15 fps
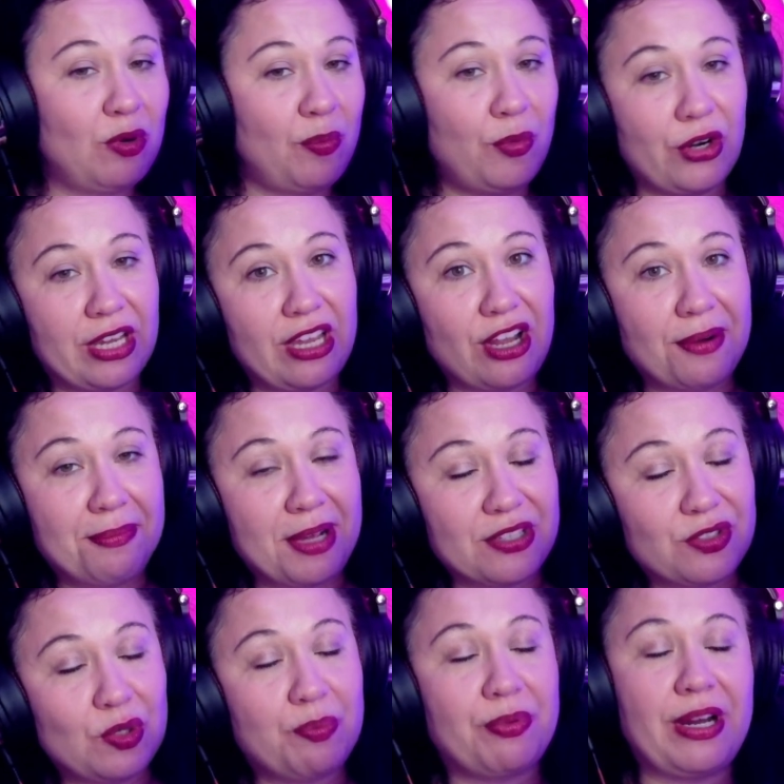we're working our
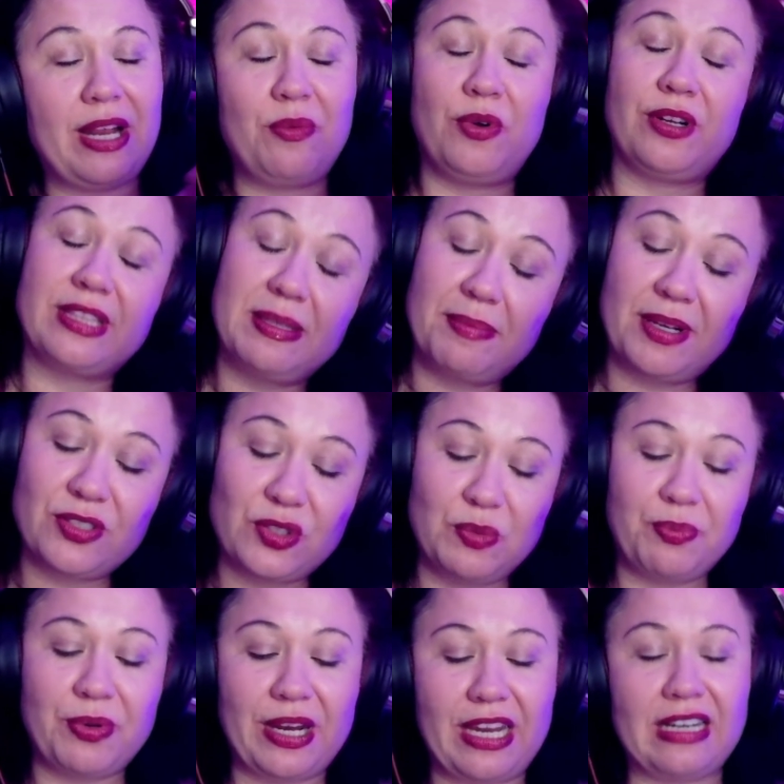muscle brain, work the muscle
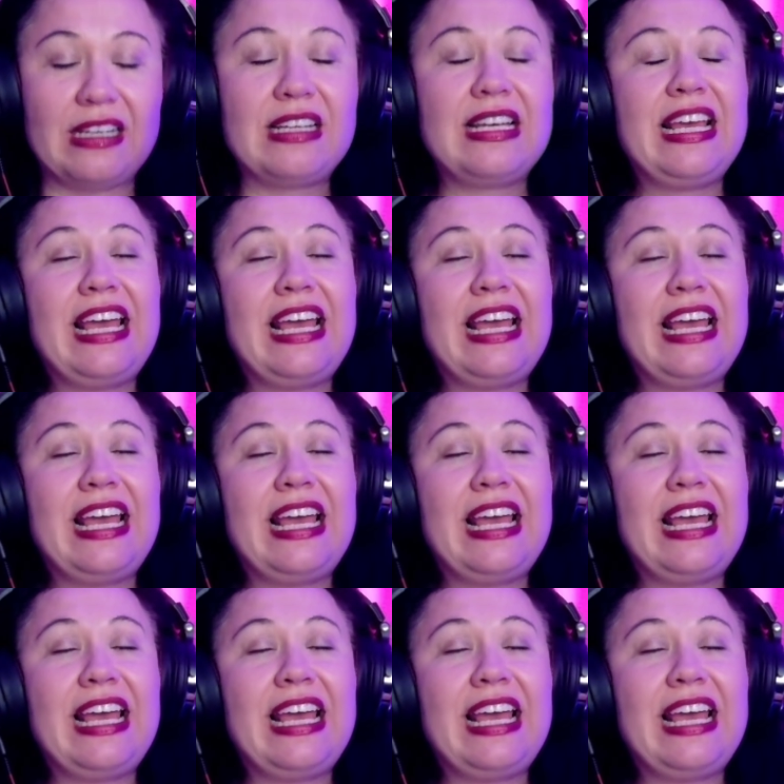brain.